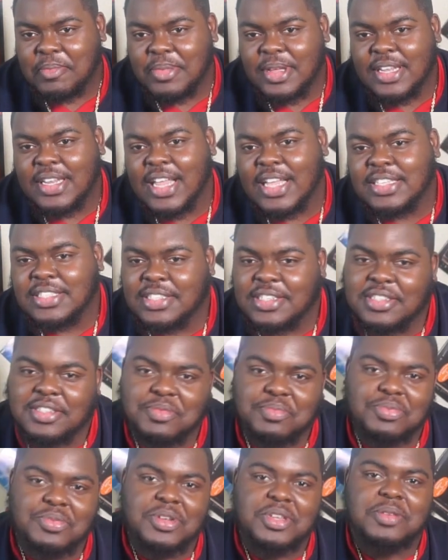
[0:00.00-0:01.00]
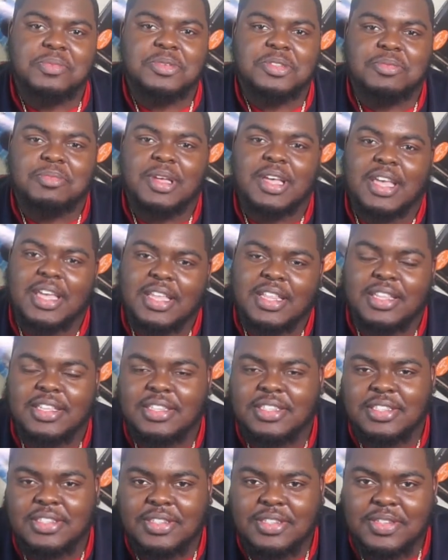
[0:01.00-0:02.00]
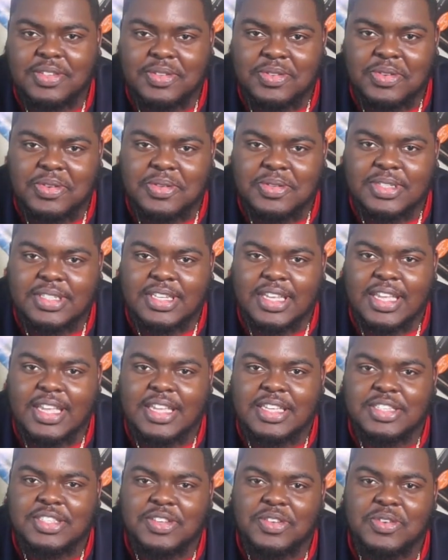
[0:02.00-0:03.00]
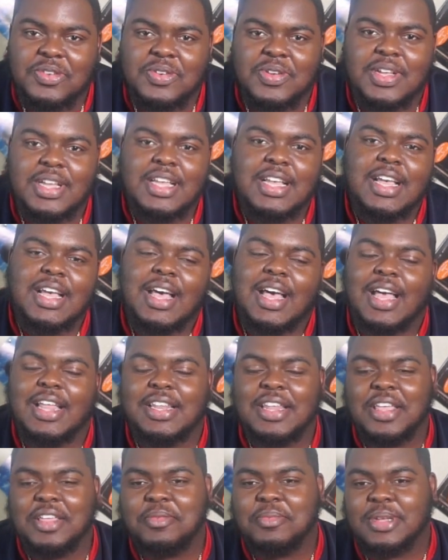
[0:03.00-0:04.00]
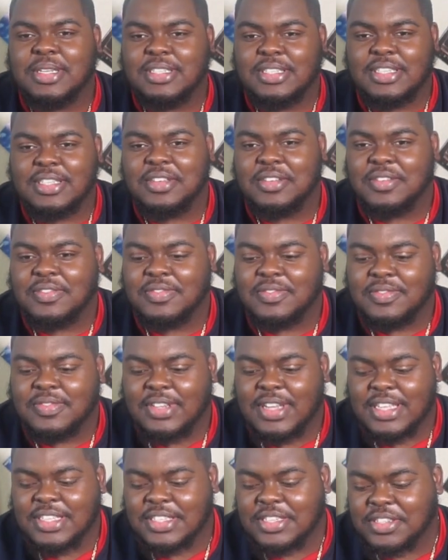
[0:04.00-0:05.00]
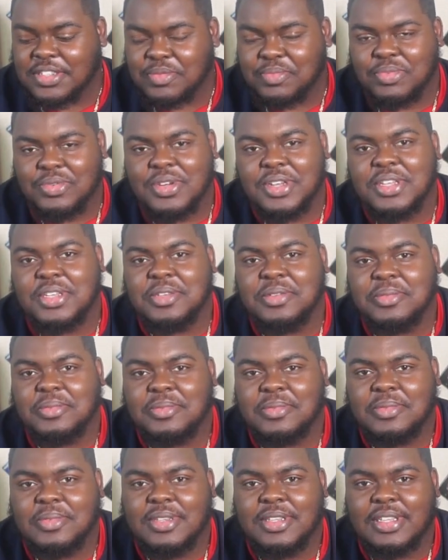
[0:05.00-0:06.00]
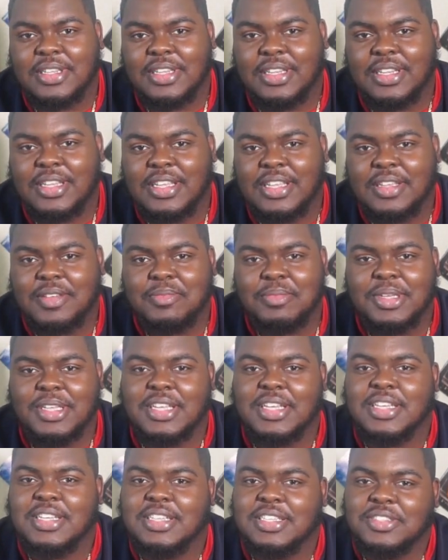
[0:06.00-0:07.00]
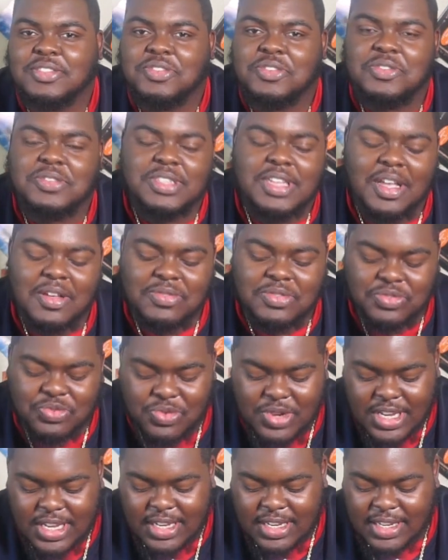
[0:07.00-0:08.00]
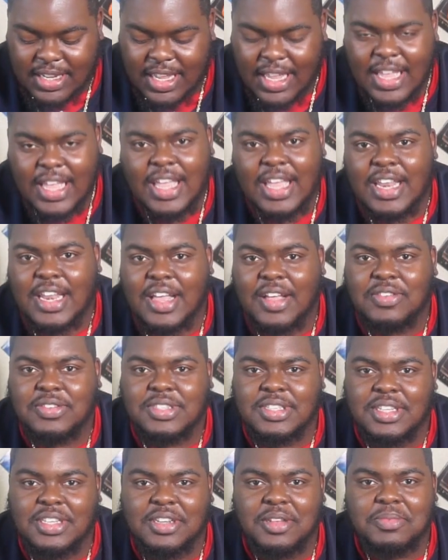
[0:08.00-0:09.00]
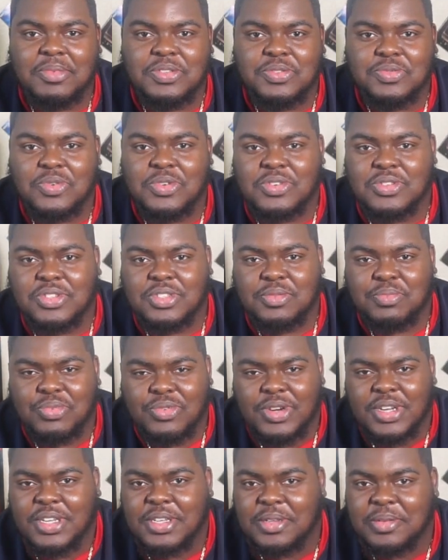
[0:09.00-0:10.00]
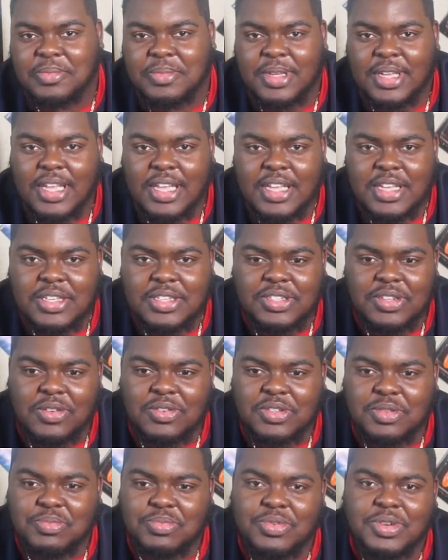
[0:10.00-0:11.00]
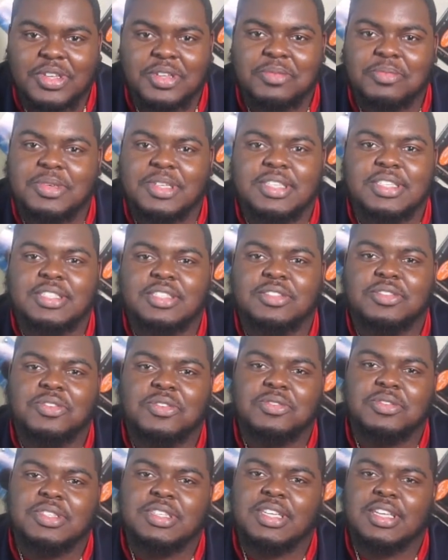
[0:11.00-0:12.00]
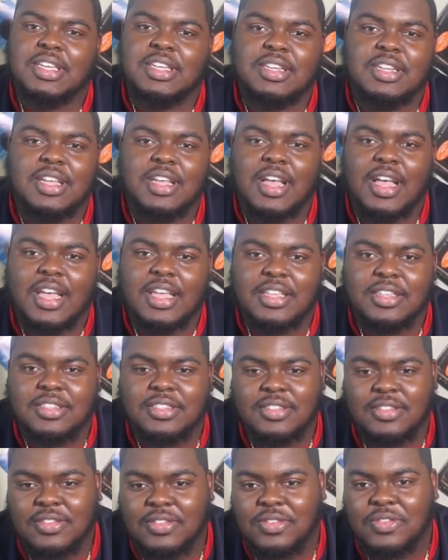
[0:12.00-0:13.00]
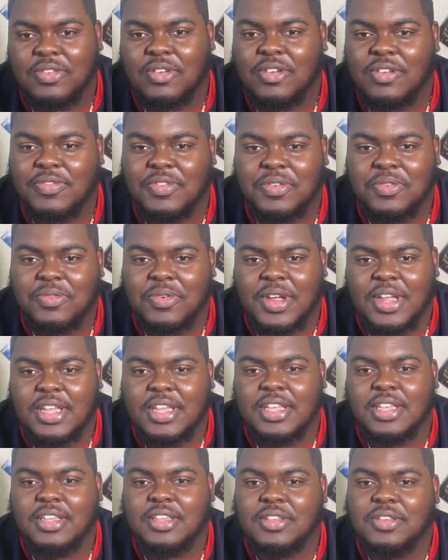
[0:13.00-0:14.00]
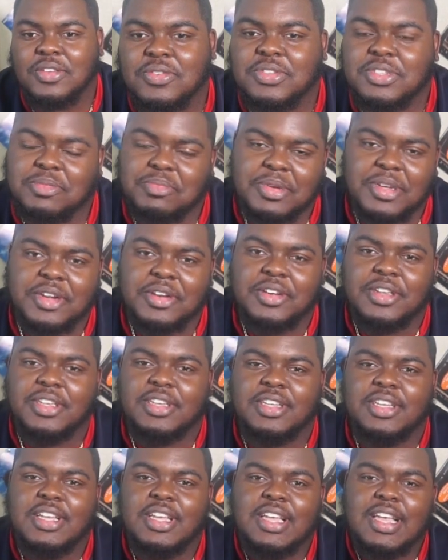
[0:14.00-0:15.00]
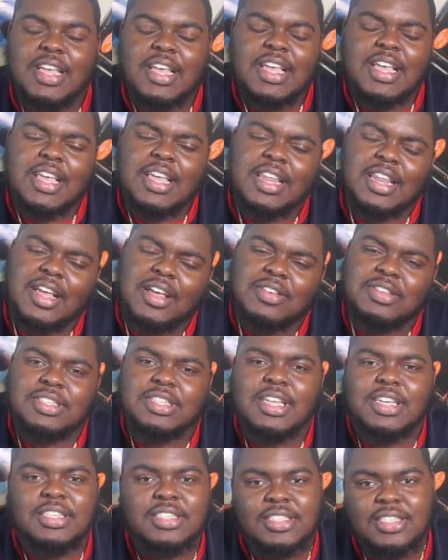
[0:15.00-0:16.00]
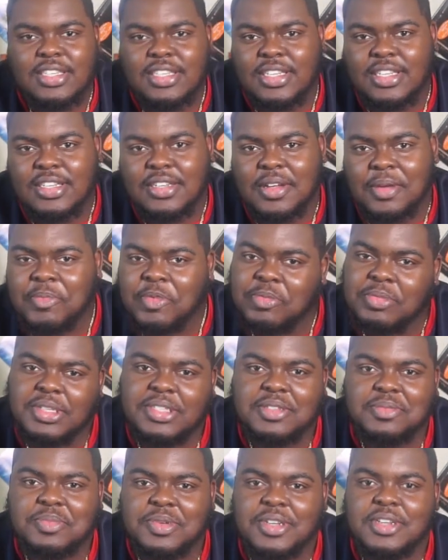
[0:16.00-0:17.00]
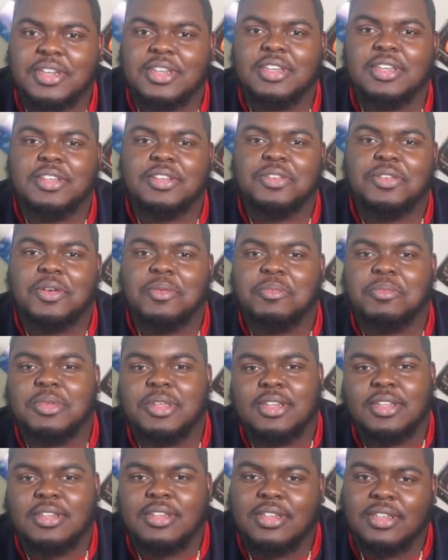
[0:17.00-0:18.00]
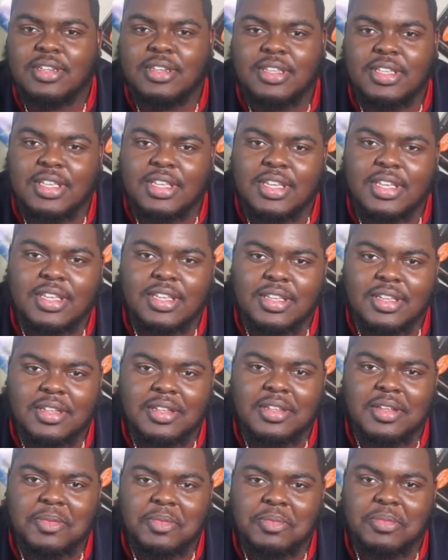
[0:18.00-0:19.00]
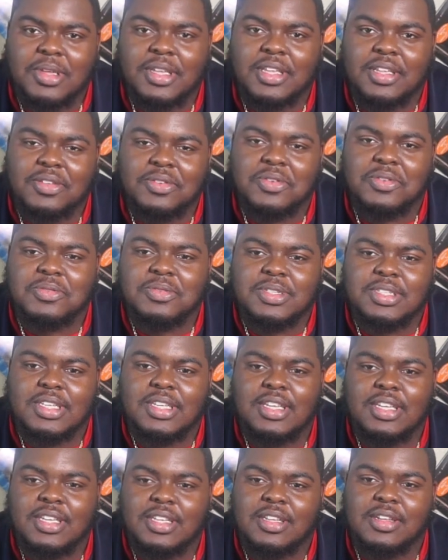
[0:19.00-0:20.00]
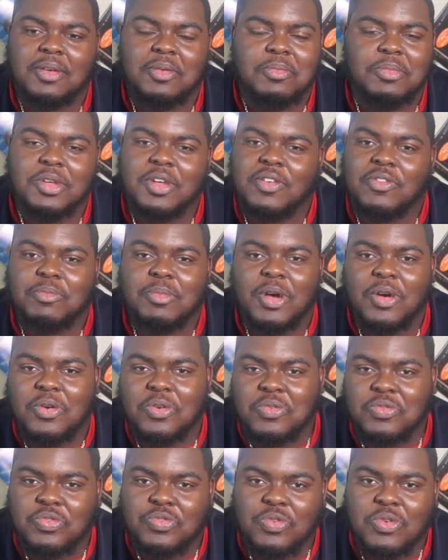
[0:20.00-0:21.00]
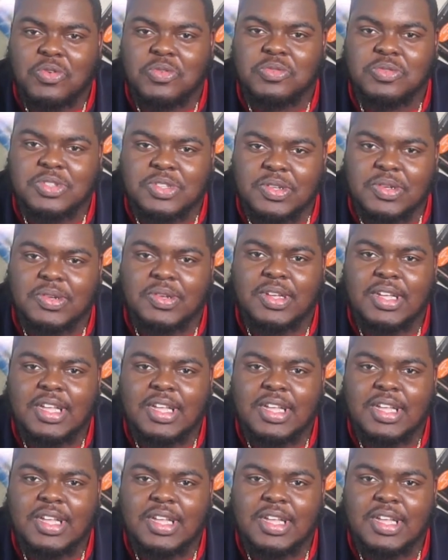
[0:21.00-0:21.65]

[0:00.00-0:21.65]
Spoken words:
But NASIR SUPREME is my alias. You know what I'm saying? So I named myself NASIR SUPREME because, you know, so I was reading and I was looking up this word supreme. So supreme means, you know what I'm saying, the highest, you know, of your rank, you superior. And I was like, shit, I'm gonna be superior, you know, I'm gonna be the king. I'm gonna be, you know what I'm saying, I'm gonna be on my own throne. So